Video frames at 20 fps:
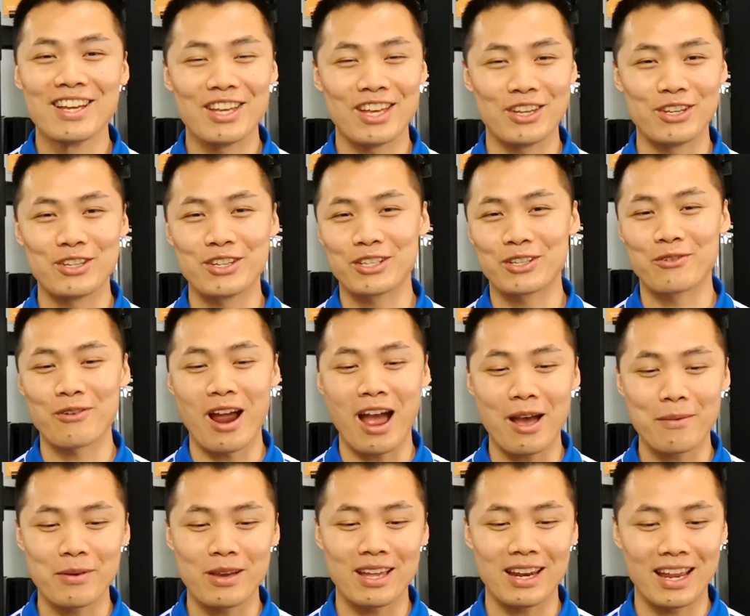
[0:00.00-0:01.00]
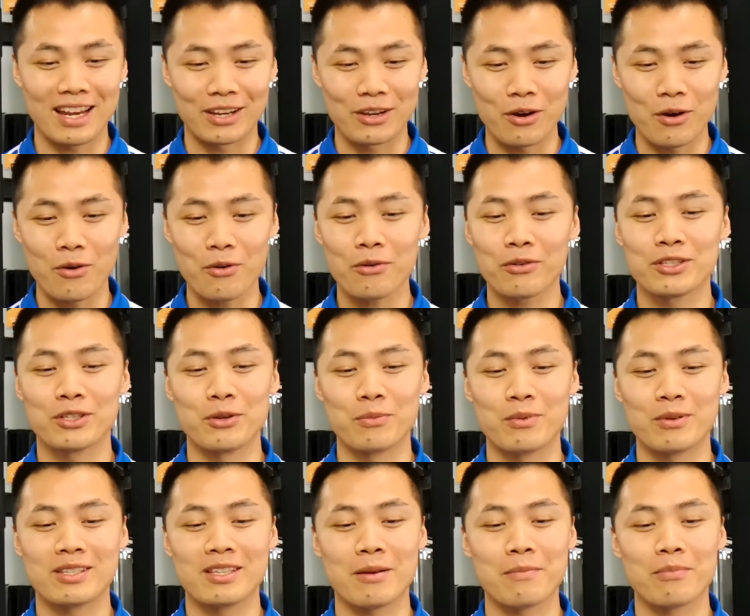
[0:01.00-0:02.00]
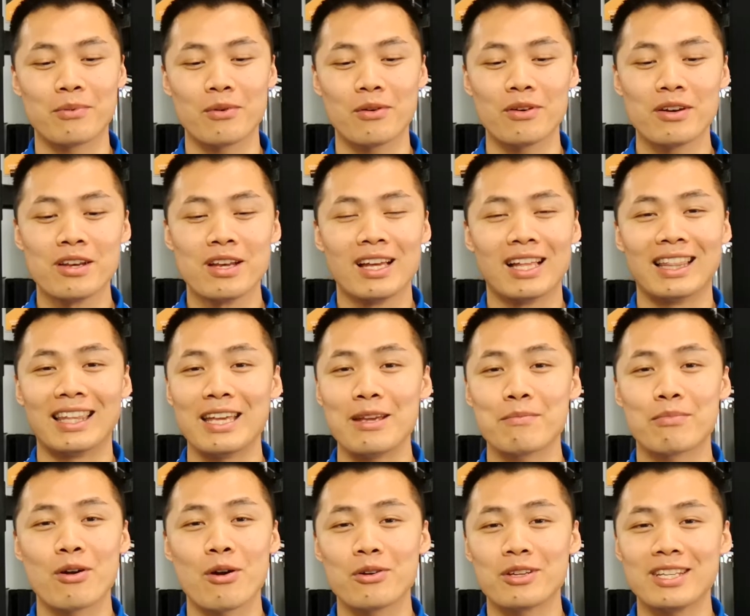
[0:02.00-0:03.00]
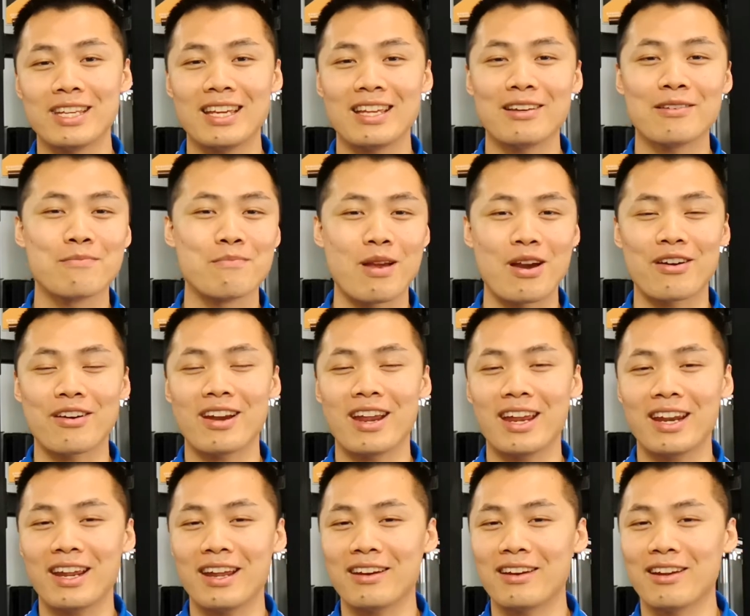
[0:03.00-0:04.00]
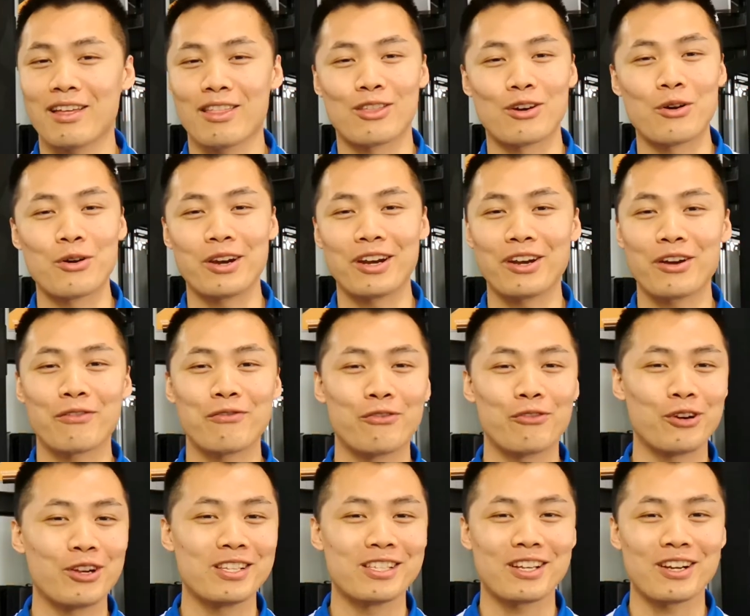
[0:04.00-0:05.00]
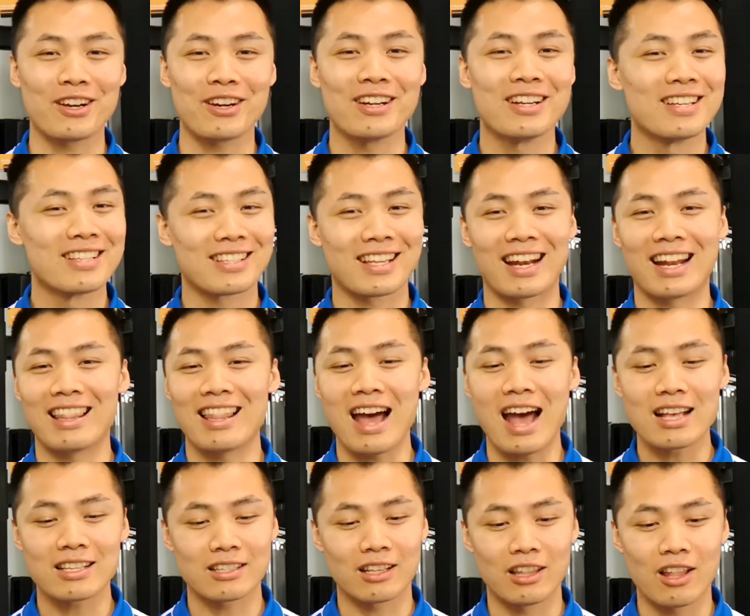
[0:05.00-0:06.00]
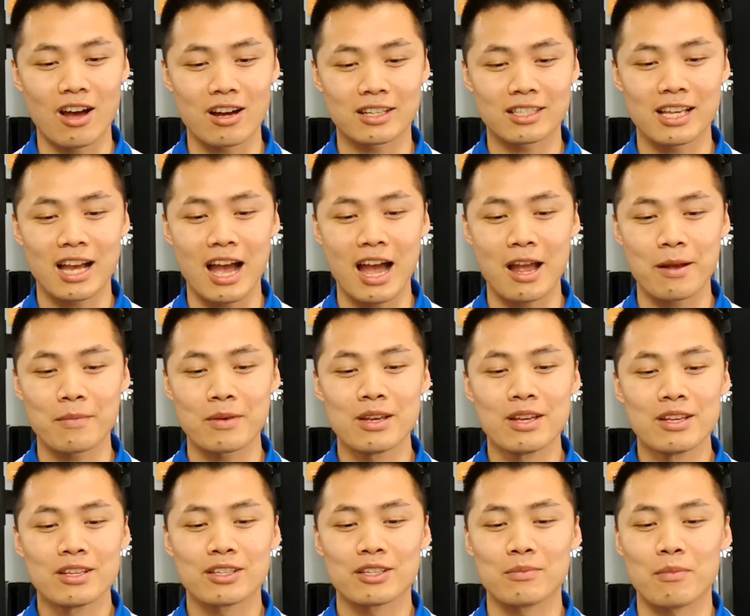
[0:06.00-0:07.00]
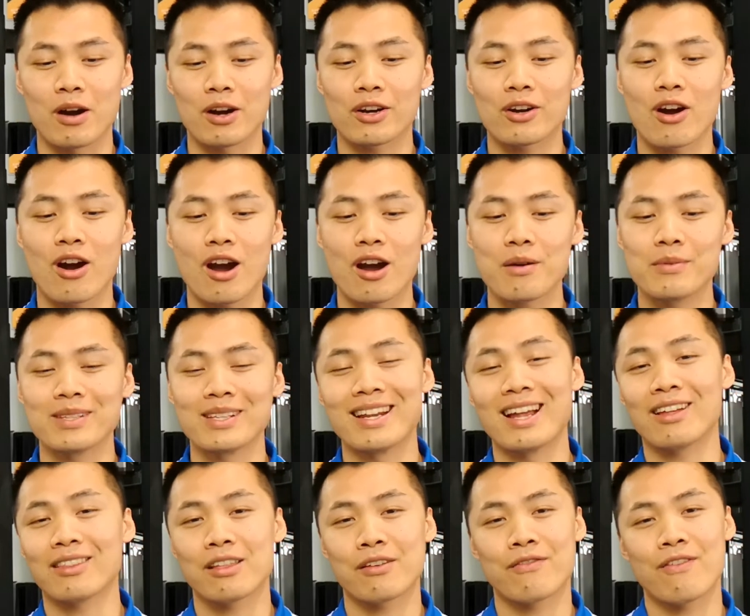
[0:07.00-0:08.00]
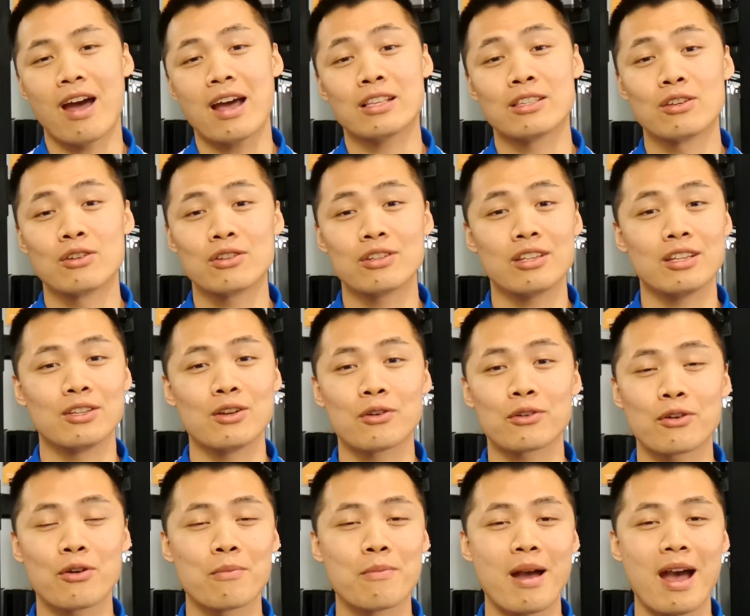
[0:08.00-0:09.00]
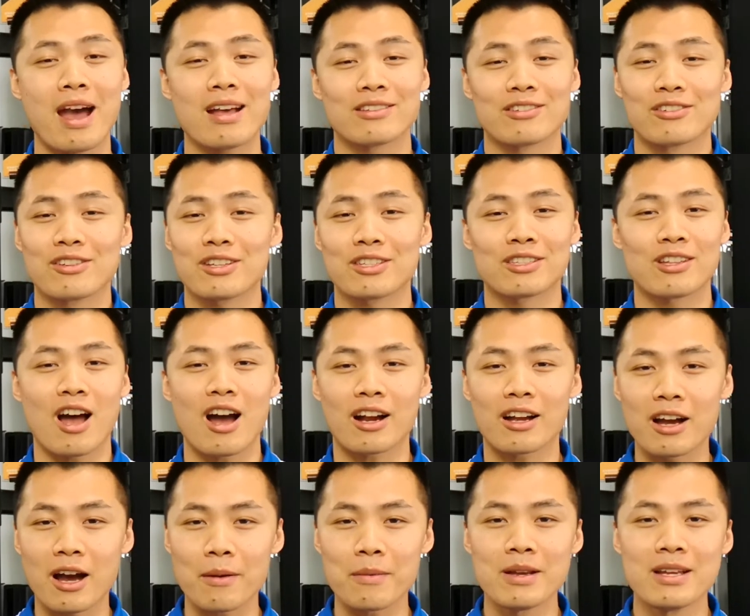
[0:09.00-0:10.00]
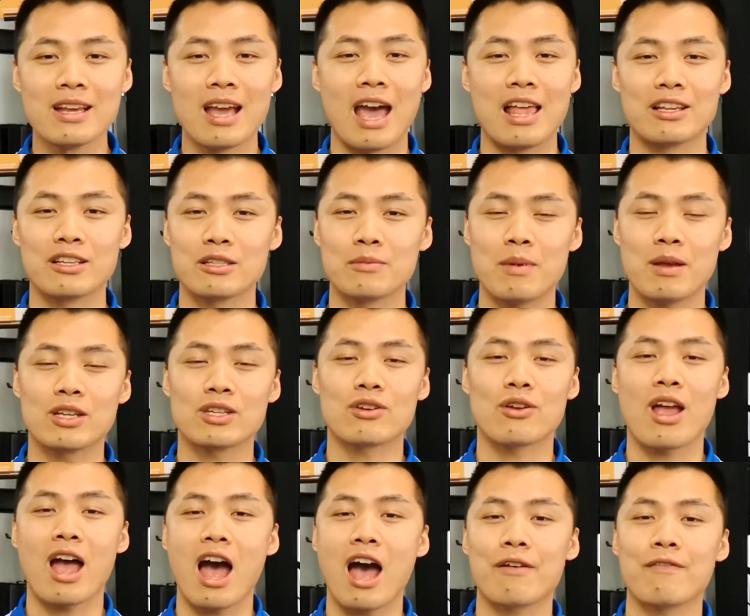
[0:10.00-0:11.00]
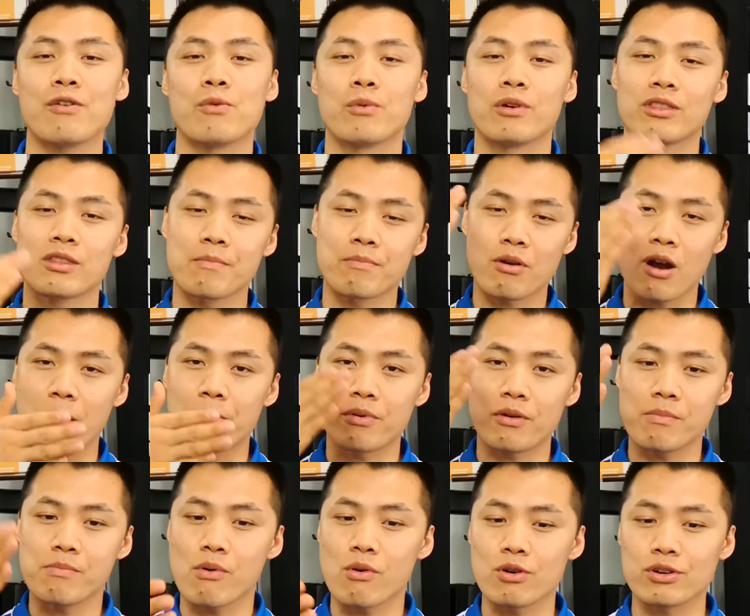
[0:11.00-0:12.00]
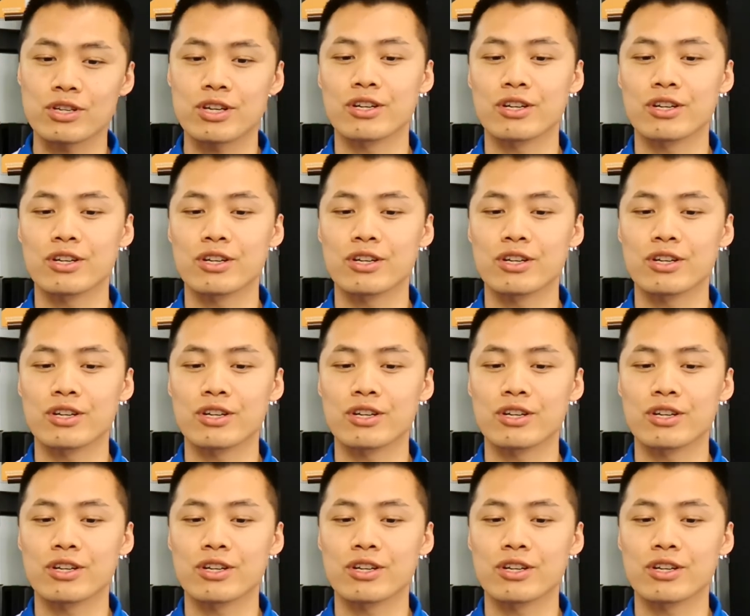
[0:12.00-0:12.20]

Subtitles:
You just grab it and go, super simple. Lean protein, marinate it, throw it in your freezer. It's gonna last a long time. Smart carbs and healthy fats usually don't go bad, so just stock up and just make sure you have it with the proper portion